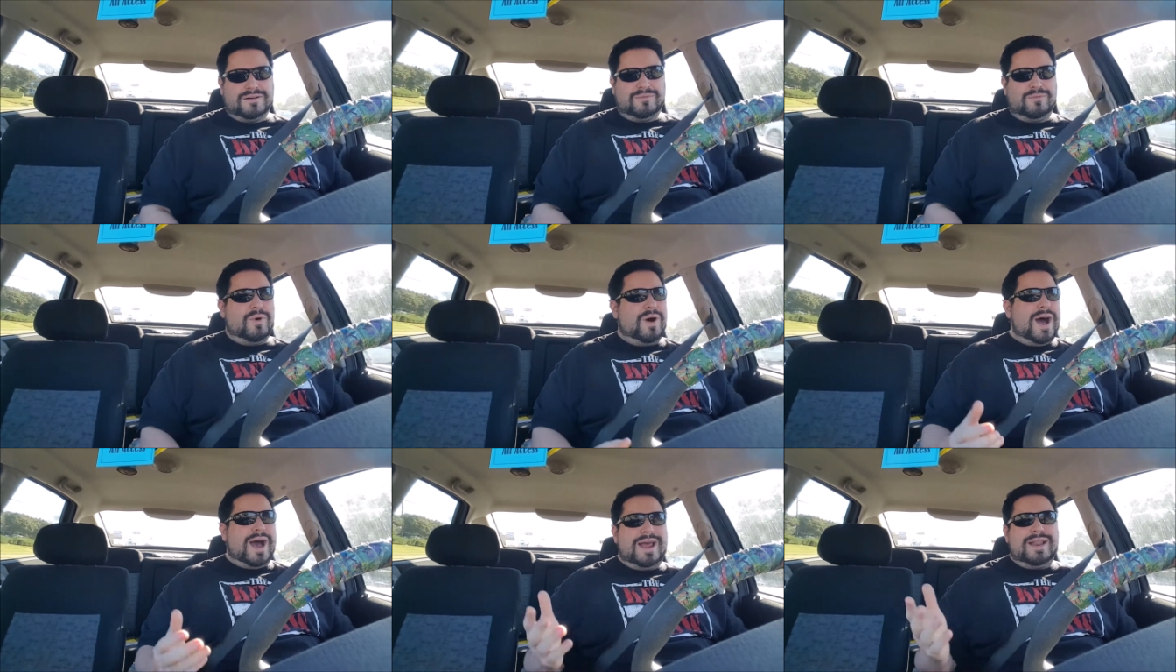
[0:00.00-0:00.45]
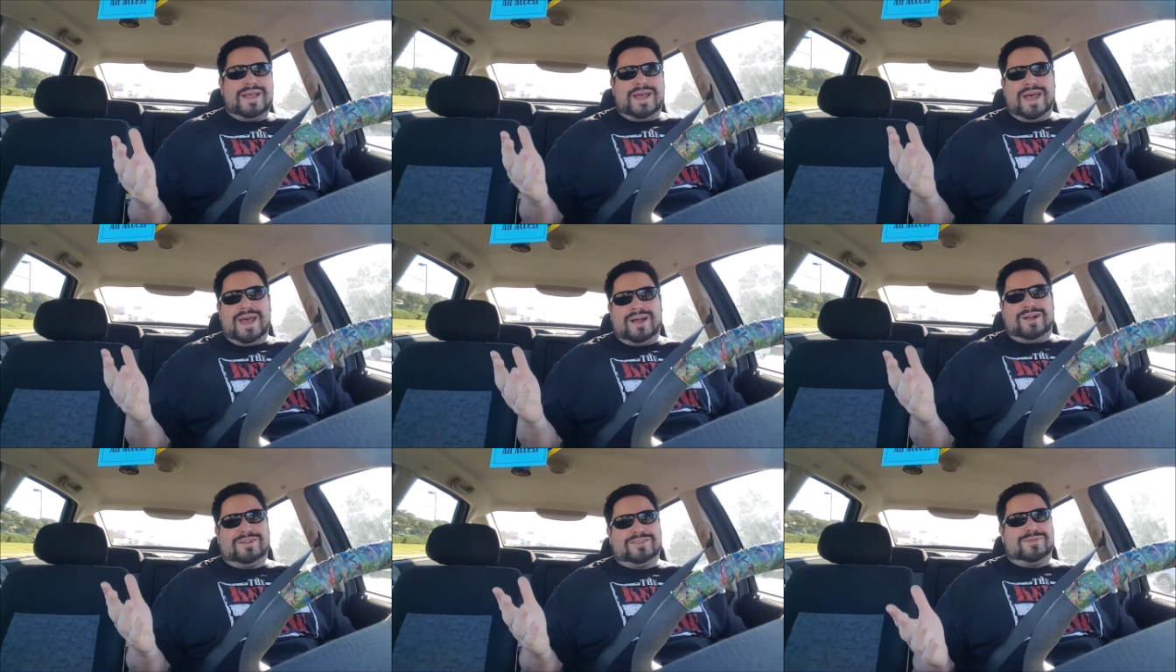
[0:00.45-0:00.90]
Why the
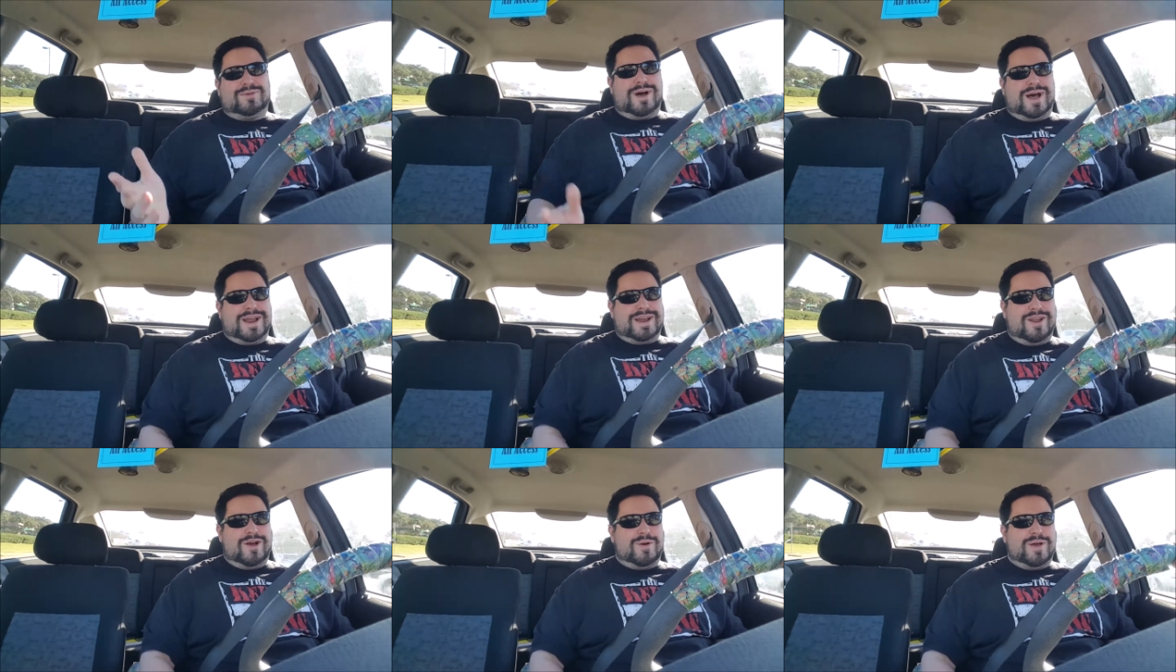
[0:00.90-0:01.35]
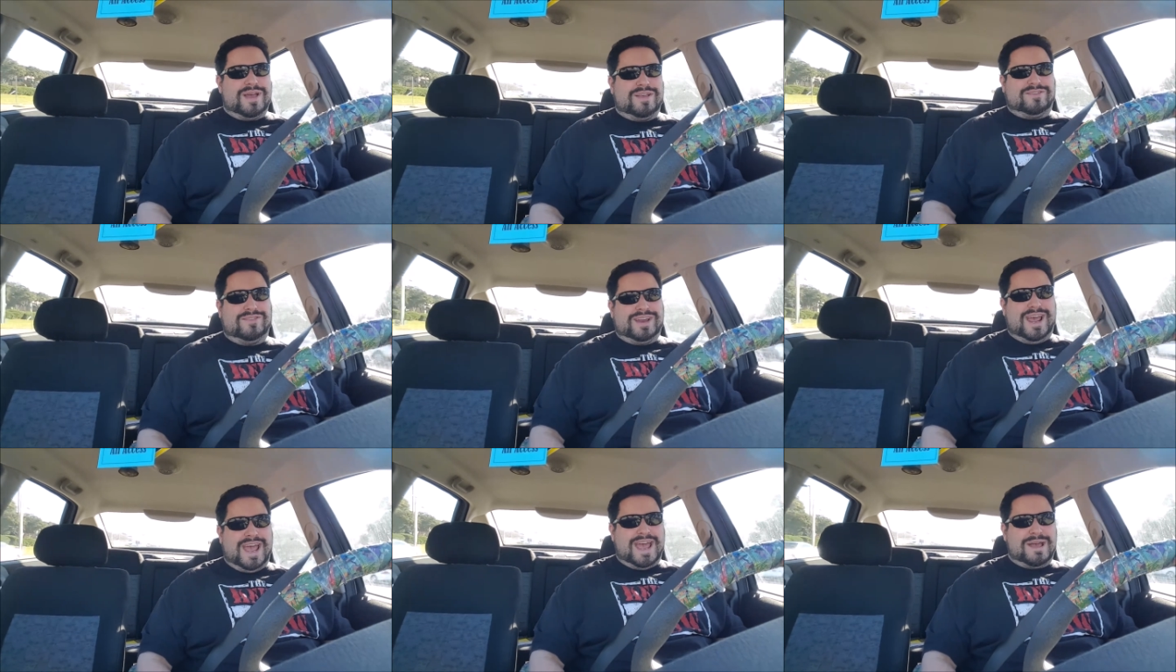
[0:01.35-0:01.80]
hell do I know
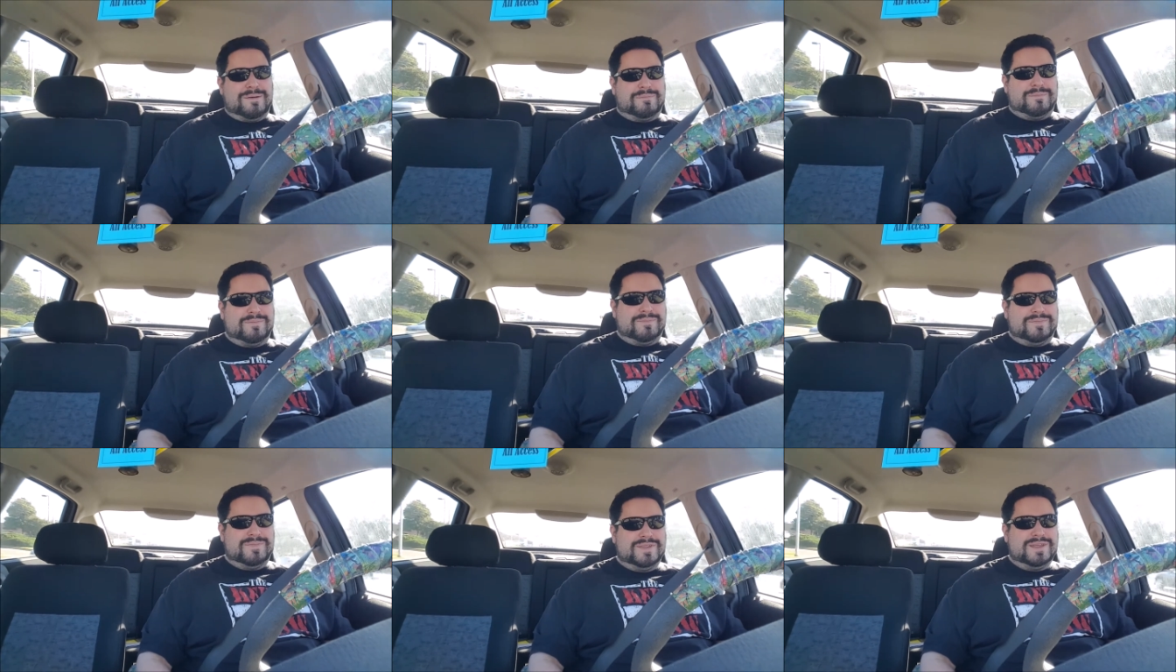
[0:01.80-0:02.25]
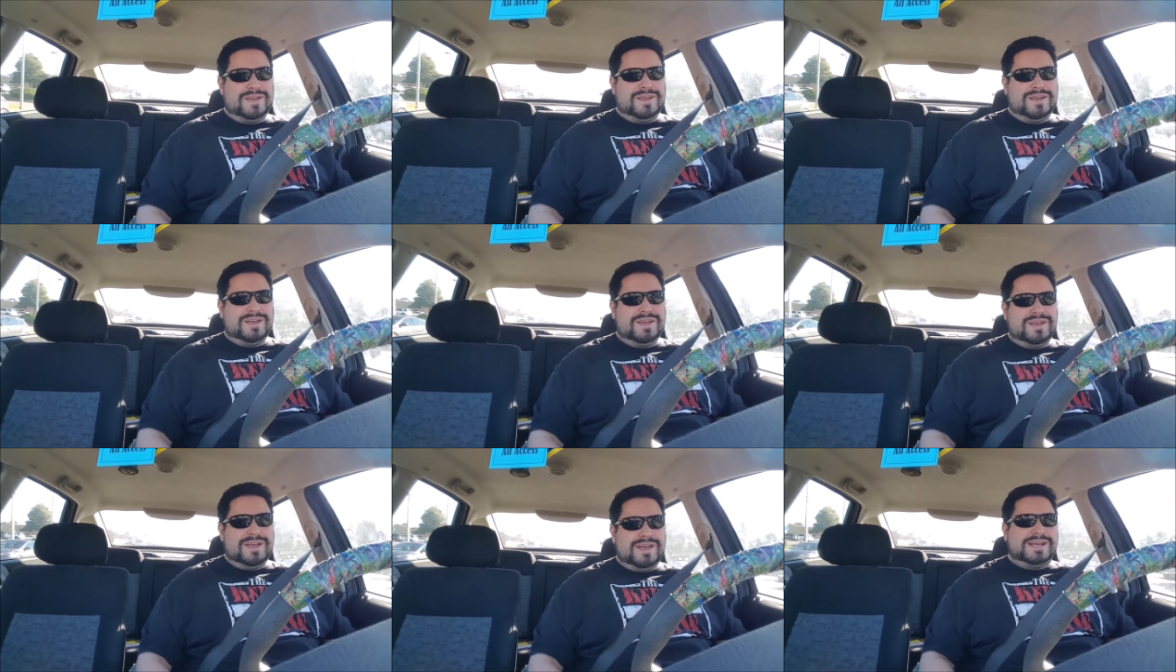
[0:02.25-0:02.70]
his
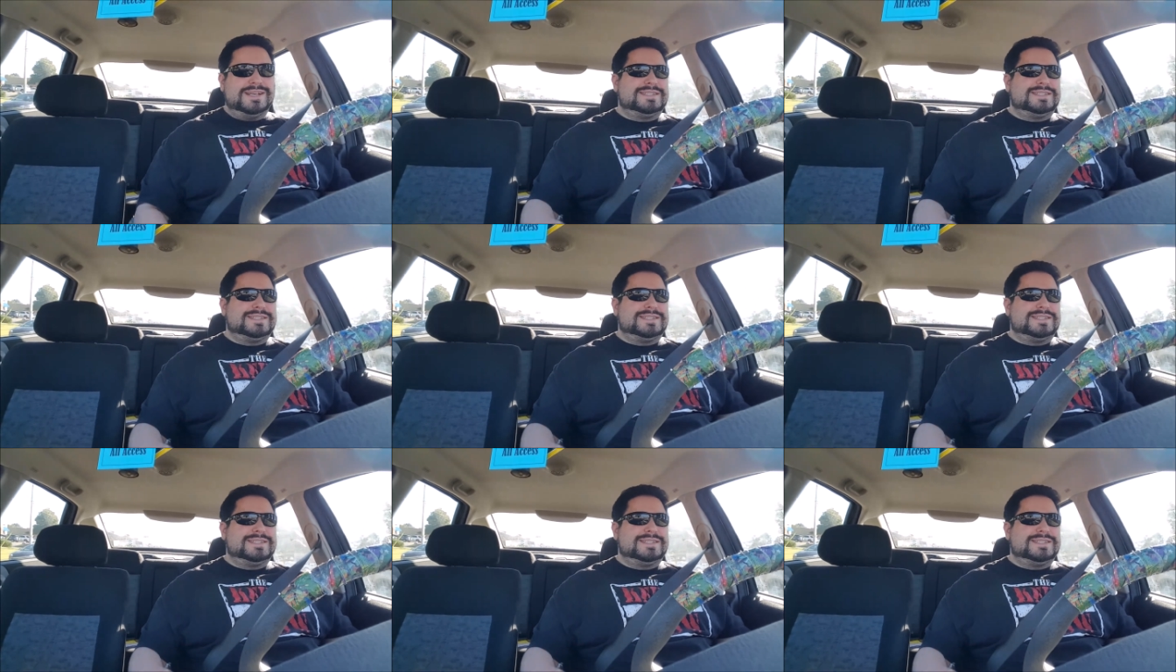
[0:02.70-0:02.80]
name?